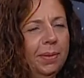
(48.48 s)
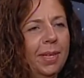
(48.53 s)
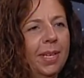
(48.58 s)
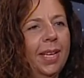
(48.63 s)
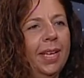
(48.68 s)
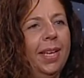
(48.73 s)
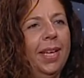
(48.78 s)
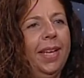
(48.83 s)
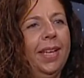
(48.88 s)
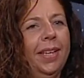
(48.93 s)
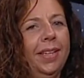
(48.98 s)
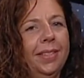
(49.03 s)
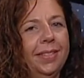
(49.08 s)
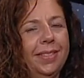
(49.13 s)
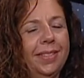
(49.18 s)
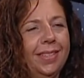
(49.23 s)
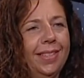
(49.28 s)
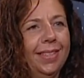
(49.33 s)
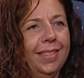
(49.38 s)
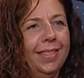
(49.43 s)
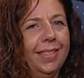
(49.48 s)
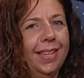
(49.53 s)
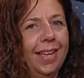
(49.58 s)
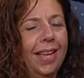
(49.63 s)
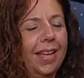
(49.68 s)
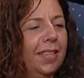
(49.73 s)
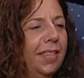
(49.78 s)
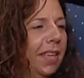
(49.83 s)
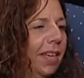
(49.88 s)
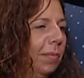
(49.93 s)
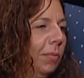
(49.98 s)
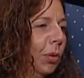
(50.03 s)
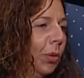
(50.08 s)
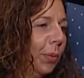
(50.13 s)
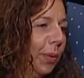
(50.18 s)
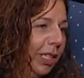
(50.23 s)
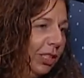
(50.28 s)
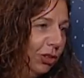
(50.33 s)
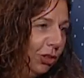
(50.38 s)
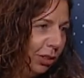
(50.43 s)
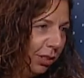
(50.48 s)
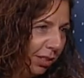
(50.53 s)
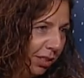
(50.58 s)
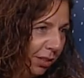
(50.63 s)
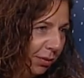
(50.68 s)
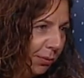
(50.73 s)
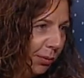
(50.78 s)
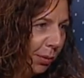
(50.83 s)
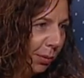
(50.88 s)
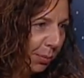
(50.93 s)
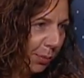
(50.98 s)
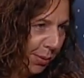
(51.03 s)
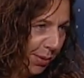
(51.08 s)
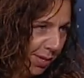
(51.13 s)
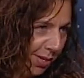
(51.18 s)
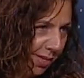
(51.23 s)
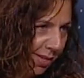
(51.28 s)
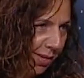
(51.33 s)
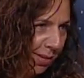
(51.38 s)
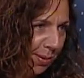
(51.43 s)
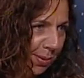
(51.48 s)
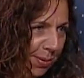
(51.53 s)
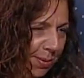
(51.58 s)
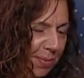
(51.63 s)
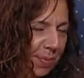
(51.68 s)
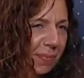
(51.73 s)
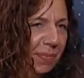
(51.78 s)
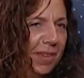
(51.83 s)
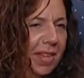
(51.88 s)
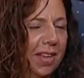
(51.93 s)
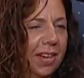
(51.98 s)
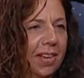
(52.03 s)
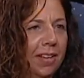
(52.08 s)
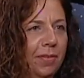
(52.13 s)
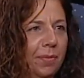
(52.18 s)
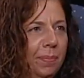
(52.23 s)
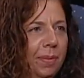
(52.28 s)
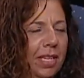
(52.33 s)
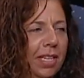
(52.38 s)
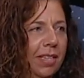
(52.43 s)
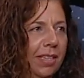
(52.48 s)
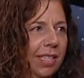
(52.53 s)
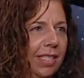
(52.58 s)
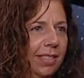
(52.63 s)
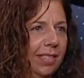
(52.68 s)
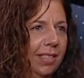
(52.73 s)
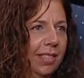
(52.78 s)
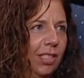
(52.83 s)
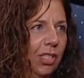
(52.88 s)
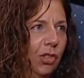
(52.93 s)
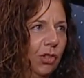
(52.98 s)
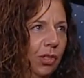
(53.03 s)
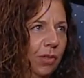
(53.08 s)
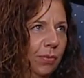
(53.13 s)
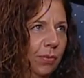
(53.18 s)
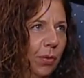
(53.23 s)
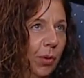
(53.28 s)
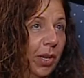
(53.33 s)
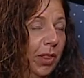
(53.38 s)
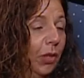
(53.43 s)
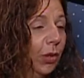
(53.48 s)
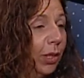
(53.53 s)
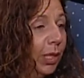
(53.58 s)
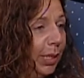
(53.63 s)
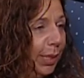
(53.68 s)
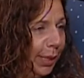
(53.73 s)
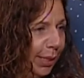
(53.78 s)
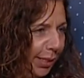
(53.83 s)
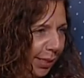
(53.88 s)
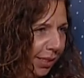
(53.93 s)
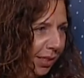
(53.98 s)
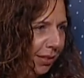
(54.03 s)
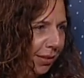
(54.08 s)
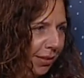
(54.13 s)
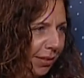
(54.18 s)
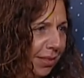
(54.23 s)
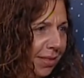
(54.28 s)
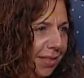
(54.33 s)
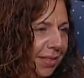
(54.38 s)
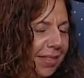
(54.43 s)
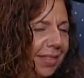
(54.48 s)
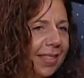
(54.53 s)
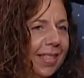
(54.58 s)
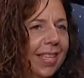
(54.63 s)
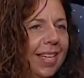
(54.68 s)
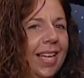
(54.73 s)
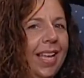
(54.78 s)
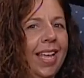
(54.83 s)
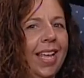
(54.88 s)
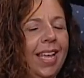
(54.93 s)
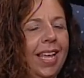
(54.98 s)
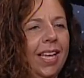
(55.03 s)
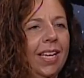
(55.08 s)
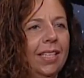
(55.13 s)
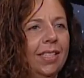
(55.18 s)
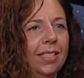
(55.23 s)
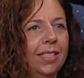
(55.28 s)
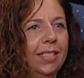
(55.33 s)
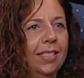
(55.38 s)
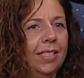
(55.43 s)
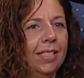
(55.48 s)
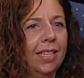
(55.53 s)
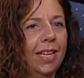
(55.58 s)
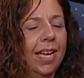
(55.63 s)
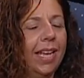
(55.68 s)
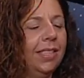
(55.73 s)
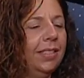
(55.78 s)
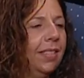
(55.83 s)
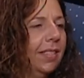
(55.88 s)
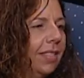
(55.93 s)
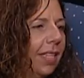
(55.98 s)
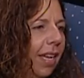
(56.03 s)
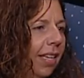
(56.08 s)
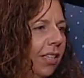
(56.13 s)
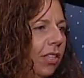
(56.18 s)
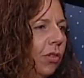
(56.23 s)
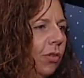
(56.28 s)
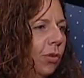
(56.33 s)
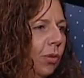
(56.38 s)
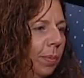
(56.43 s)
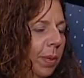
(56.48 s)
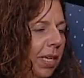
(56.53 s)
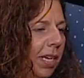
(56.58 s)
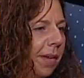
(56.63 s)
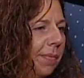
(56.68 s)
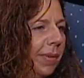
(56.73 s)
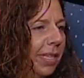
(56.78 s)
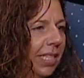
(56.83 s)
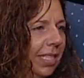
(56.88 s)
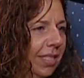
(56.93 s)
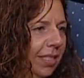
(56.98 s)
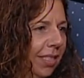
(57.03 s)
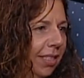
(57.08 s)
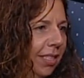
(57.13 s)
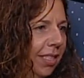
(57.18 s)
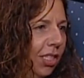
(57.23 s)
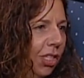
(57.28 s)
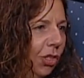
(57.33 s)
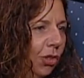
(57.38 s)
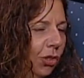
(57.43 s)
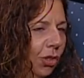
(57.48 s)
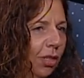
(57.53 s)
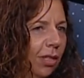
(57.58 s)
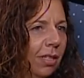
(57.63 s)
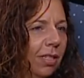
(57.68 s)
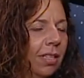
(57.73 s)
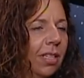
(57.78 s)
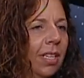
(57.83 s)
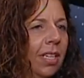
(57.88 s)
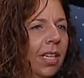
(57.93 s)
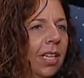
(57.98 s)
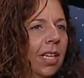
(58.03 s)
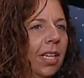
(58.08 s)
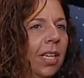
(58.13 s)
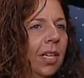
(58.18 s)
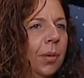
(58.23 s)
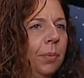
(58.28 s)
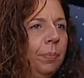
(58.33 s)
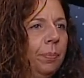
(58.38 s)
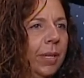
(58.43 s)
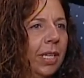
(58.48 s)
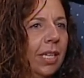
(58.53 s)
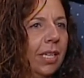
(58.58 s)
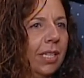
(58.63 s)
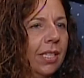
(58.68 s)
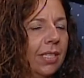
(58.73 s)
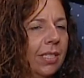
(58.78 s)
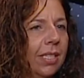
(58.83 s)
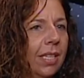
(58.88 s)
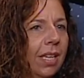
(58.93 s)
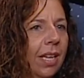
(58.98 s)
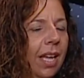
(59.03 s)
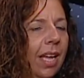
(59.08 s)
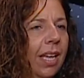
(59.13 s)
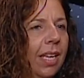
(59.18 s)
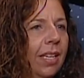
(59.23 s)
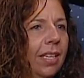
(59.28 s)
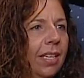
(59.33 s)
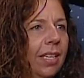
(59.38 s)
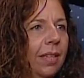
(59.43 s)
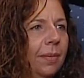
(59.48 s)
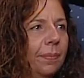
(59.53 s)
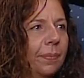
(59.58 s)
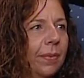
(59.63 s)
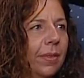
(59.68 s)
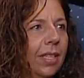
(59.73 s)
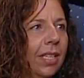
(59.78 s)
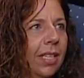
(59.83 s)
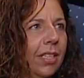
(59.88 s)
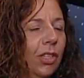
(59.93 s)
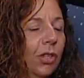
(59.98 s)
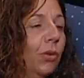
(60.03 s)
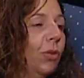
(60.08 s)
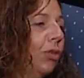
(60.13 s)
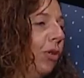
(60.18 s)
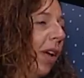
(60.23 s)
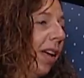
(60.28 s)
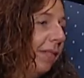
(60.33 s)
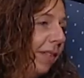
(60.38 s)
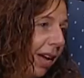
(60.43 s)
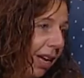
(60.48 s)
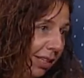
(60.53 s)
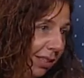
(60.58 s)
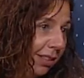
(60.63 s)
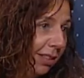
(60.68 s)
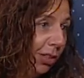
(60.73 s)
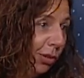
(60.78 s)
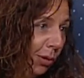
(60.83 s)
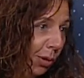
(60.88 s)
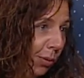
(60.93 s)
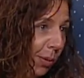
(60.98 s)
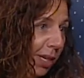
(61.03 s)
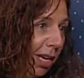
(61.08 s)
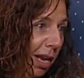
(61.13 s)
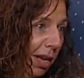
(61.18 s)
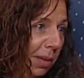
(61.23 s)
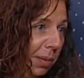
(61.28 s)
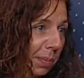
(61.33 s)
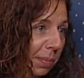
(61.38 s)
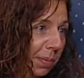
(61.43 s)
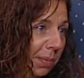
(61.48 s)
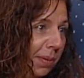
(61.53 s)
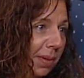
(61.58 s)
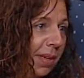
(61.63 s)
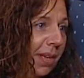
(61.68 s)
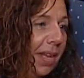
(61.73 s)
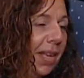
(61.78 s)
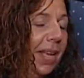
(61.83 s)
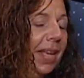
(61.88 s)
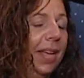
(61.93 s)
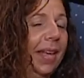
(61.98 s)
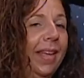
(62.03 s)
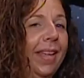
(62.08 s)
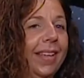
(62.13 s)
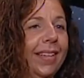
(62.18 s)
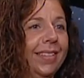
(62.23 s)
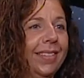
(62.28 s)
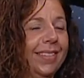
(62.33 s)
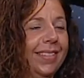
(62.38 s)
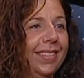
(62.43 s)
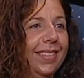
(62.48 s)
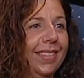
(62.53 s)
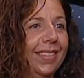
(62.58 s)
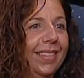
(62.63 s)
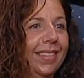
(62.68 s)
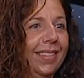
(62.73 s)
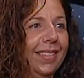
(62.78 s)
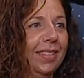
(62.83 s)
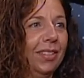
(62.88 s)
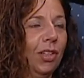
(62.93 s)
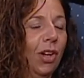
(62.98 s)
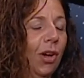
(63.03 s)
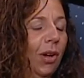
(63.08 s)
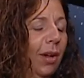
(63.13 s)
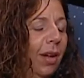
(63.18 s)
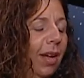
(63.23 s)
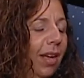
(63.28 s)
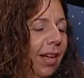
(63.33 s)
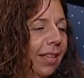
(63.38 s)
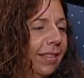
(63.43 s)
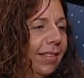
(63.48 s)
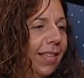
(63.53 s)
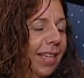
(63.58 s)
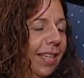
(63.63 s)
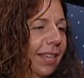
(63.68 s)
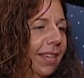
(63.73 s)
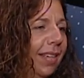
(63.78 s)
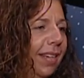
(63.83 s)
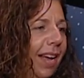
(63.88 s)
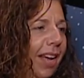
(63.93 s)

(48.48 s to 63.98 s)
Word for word: mm-hmm. and uh, I am originally from Brazil, and I've been an esthetician for 13 years. Mm-hmm. And uh, I decided to become an esthetician because uh, I used to have acne growing up. And uh, like uh,